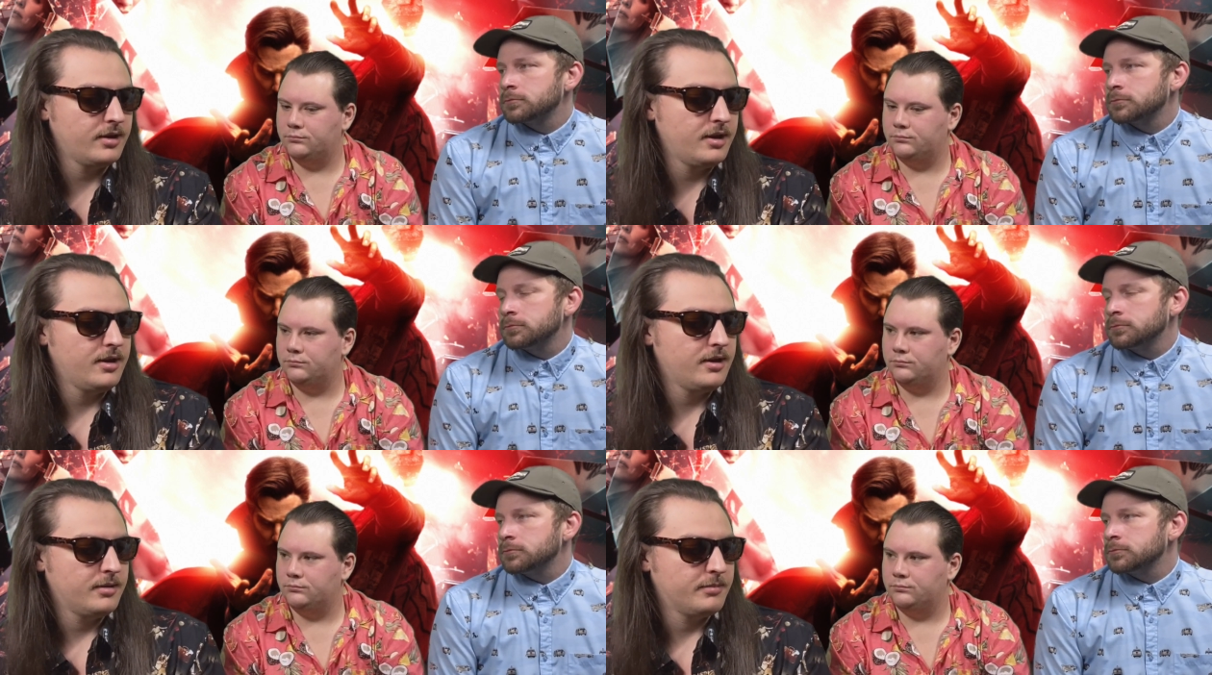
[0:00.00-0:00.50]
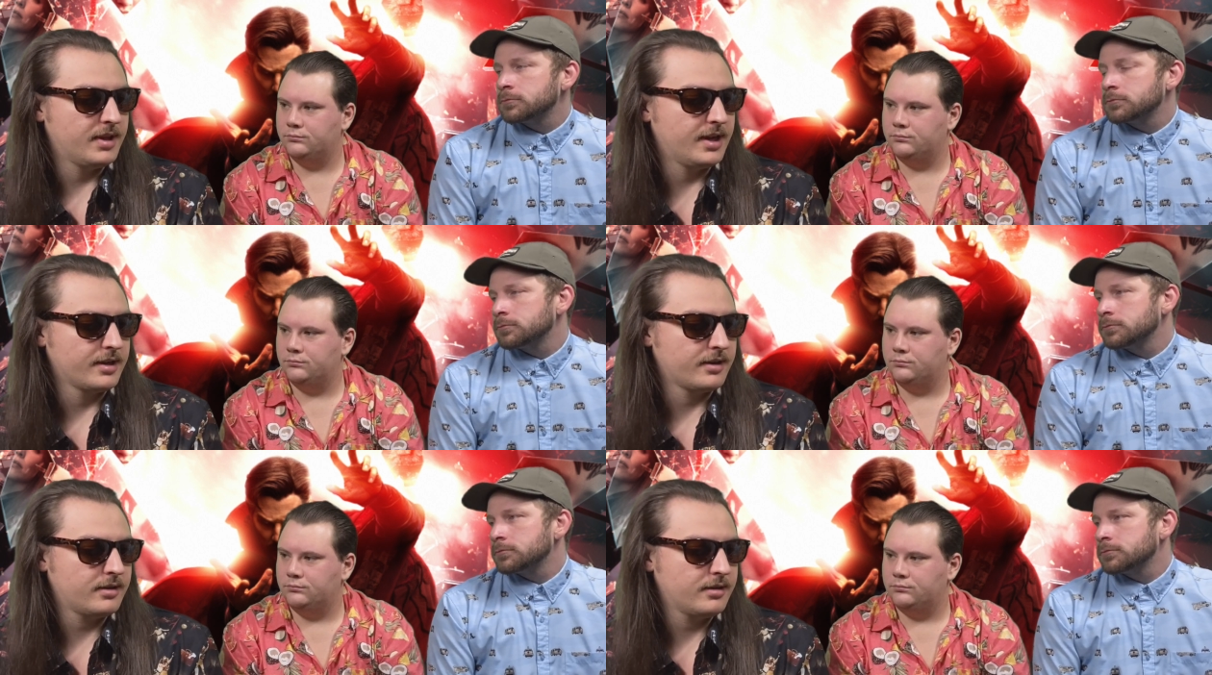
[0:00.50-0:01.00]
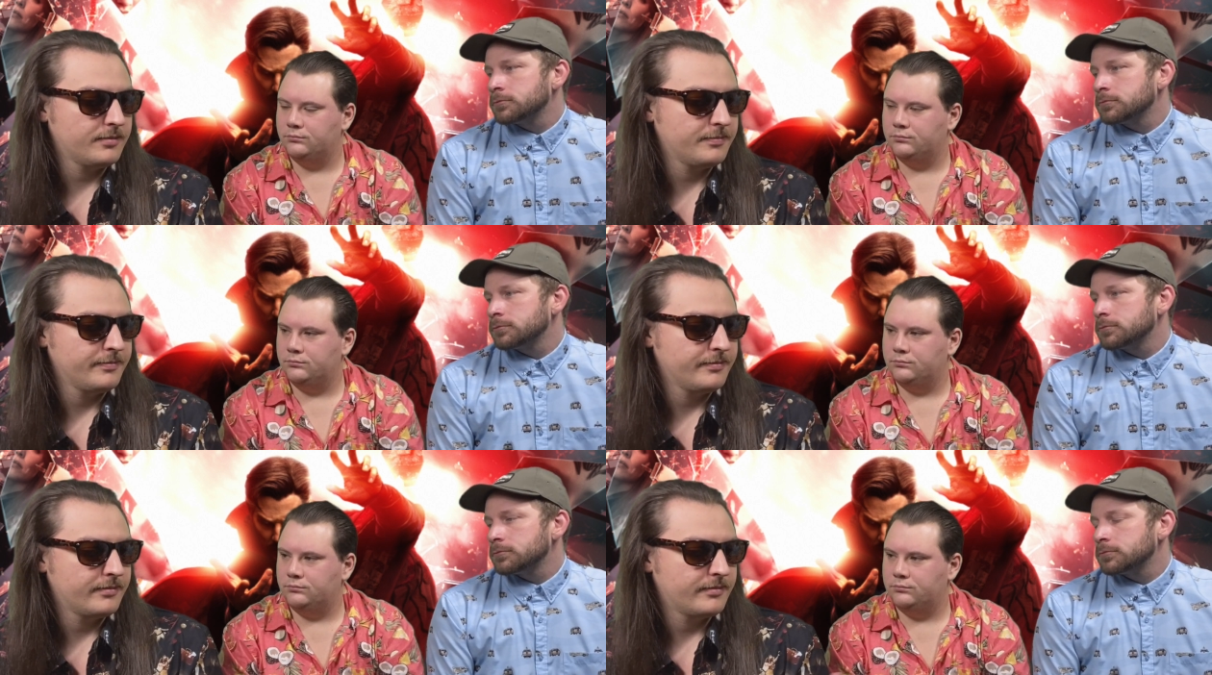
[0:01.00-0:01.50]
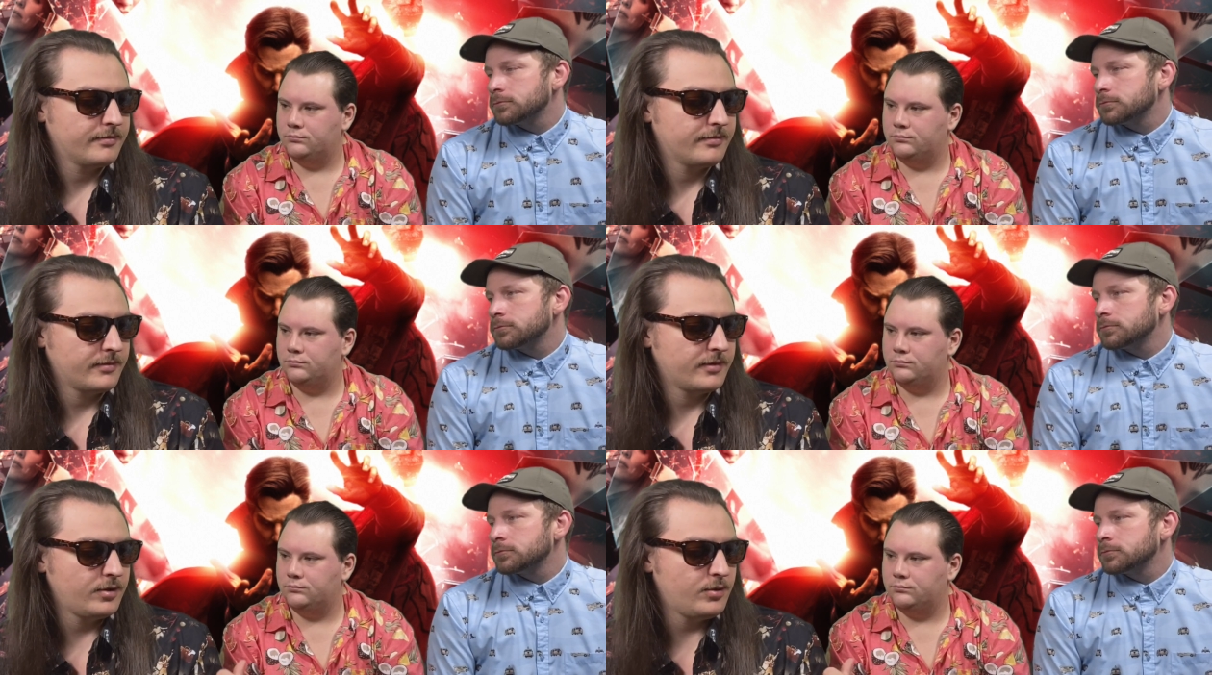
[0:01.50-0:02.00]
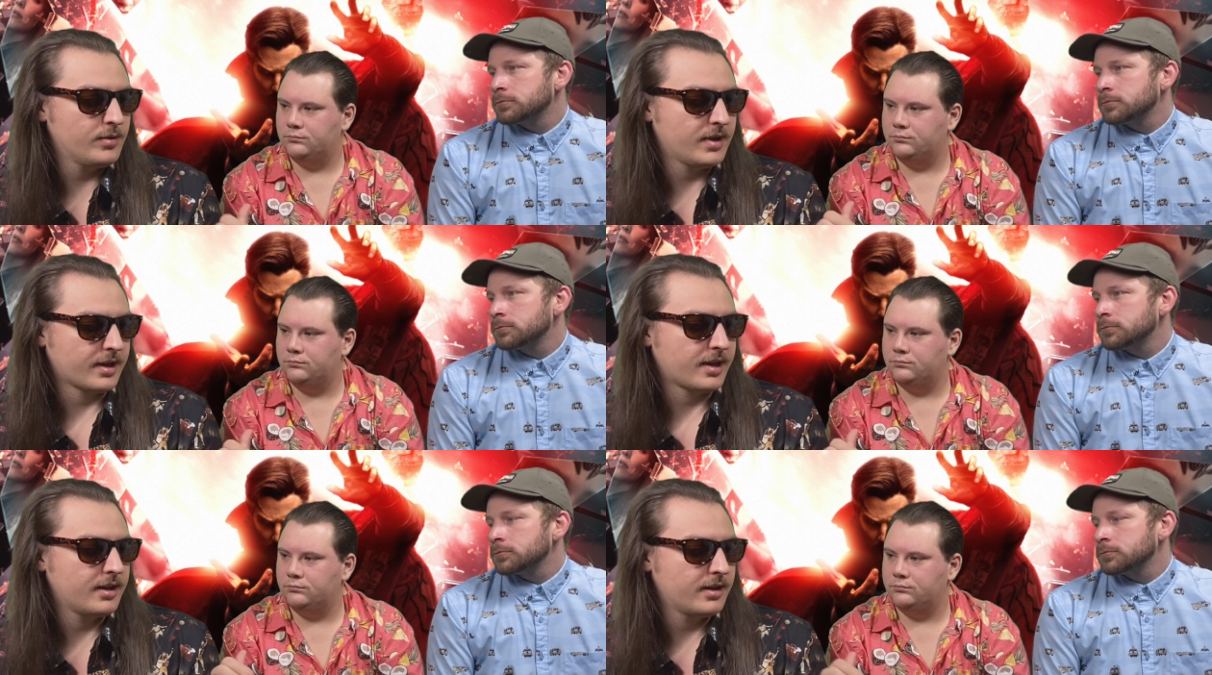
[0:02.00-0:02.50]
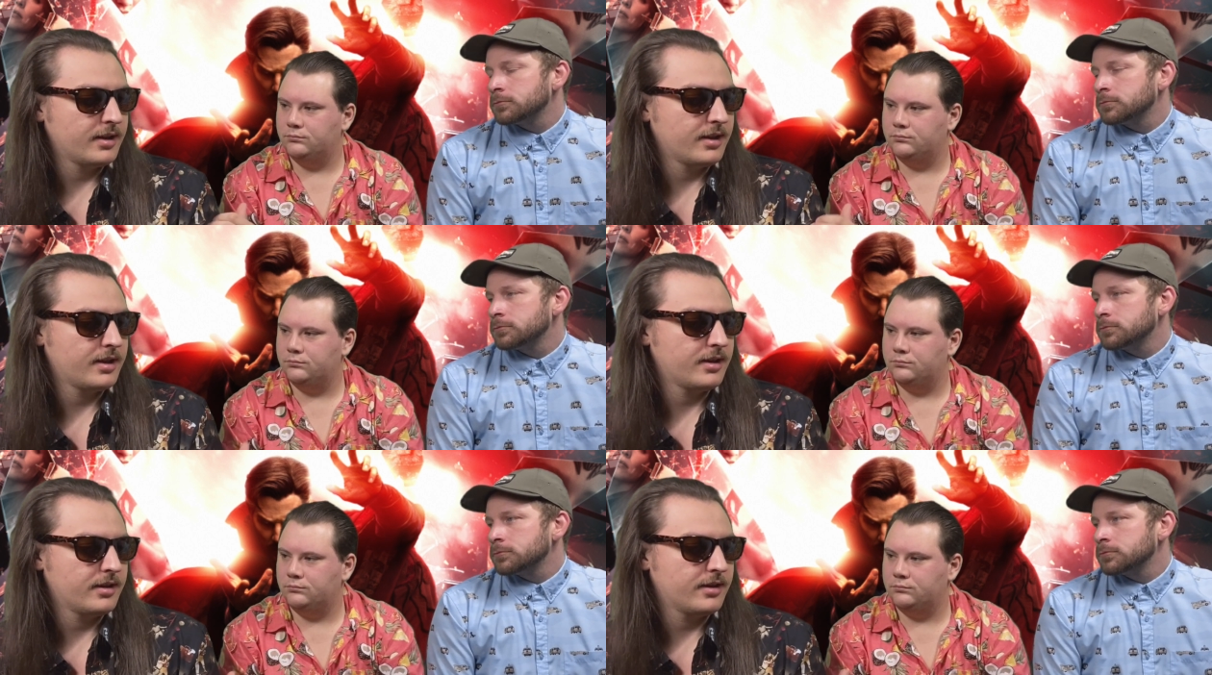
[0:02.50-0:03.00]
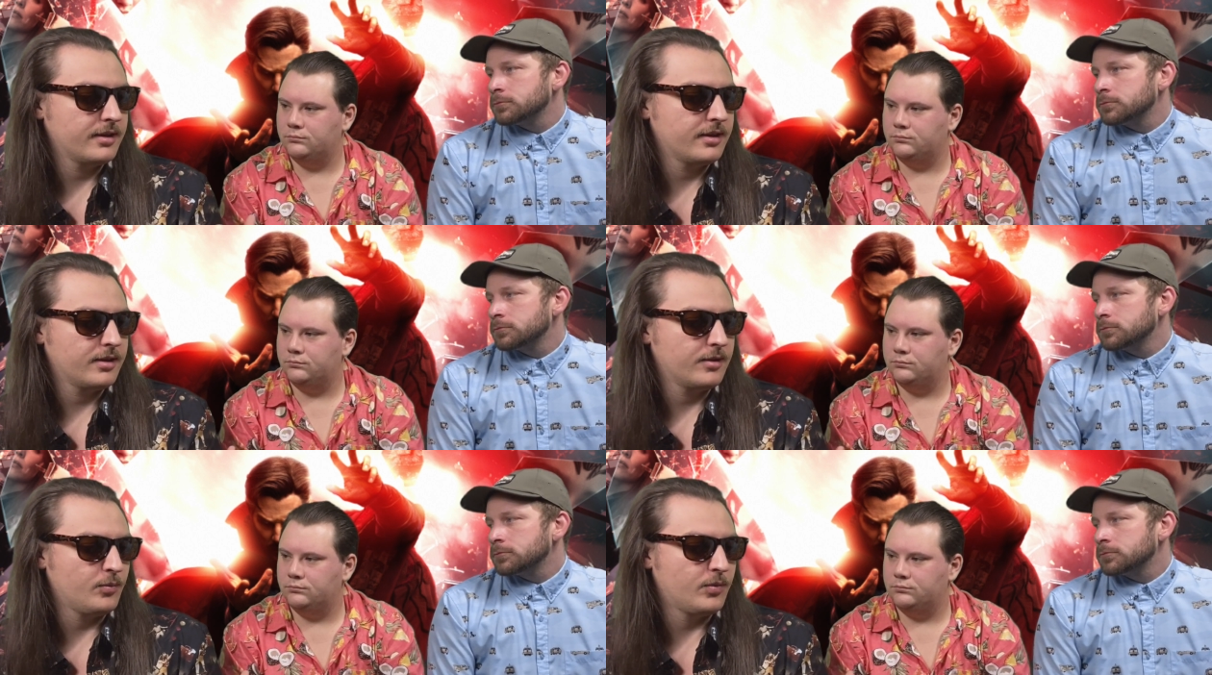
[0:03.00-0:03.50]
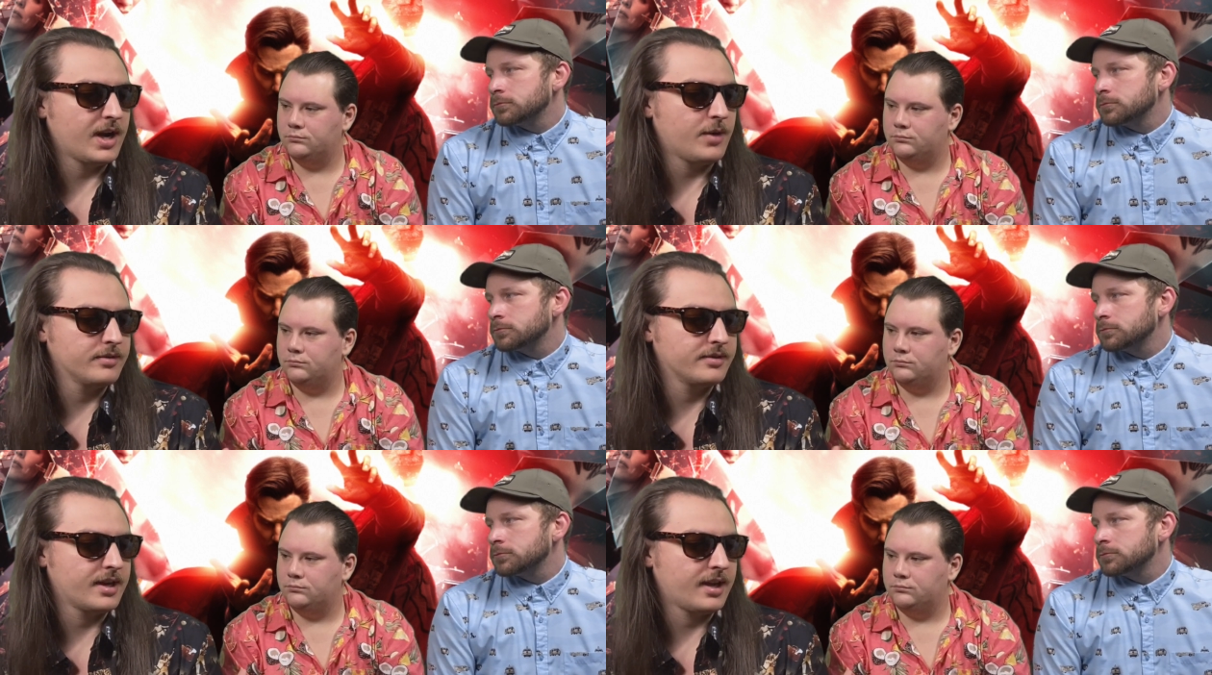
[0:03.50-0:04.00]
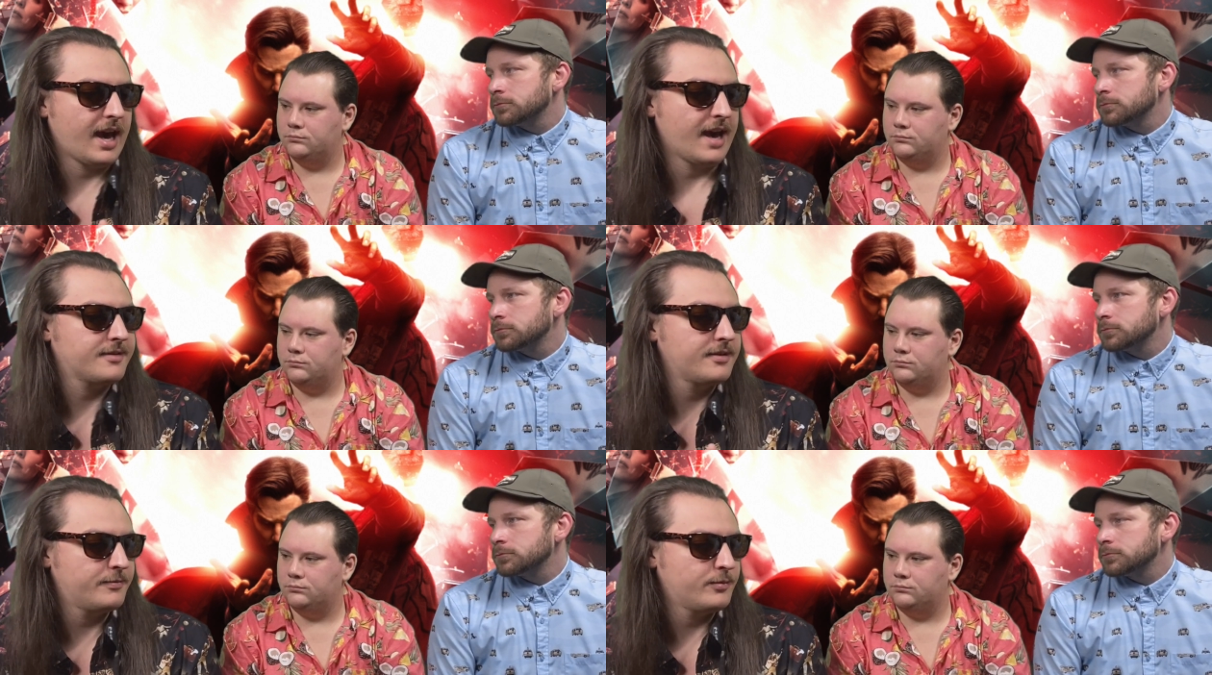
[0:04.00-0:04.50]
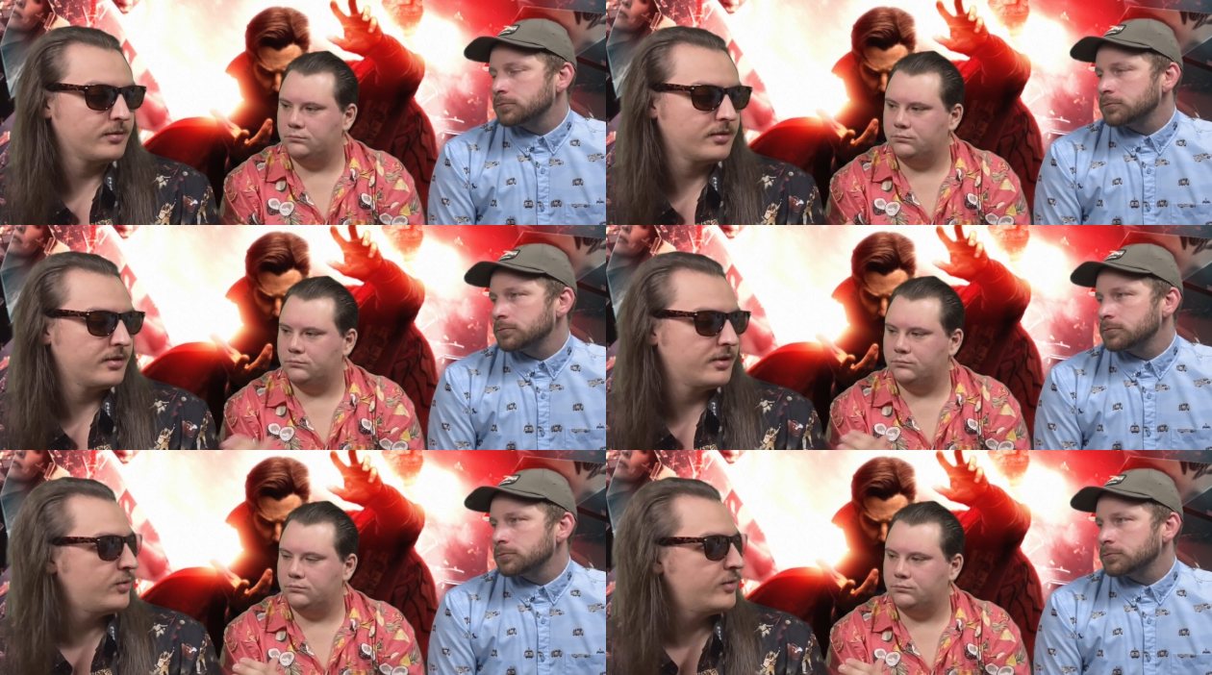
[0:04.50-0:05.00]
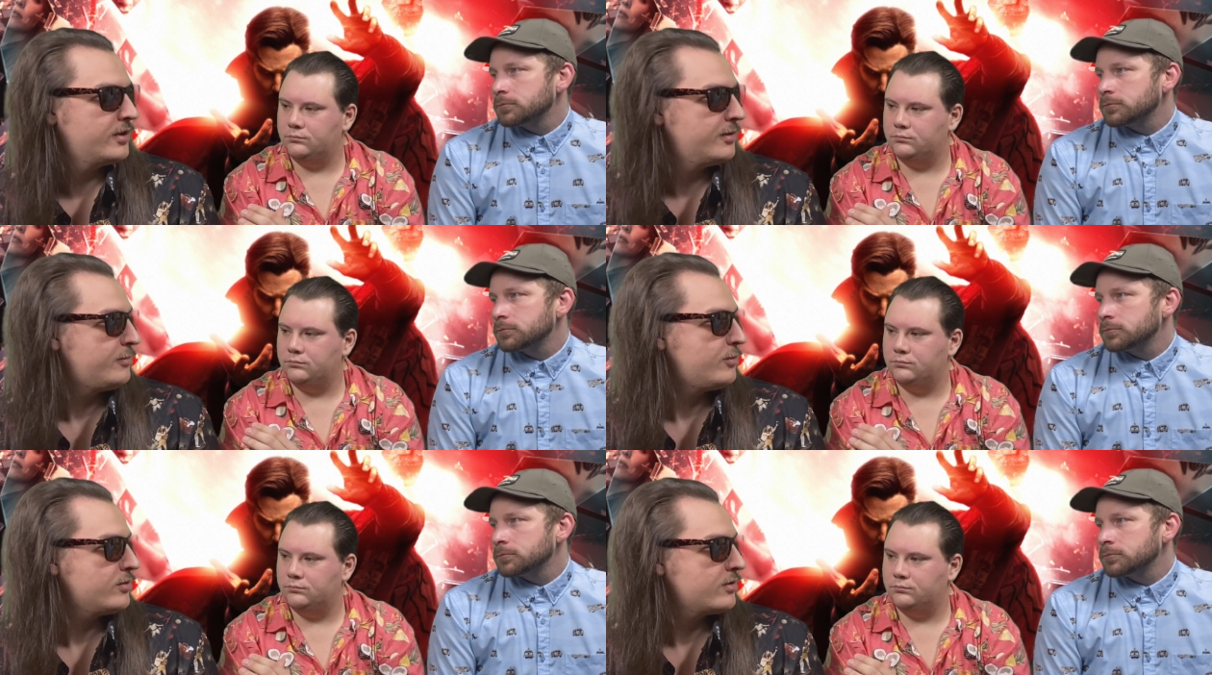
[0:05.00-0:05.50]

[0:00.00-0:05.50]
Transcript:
Speaker 1: Mm-hmm. But like you like what I was like asking for, you hit it more.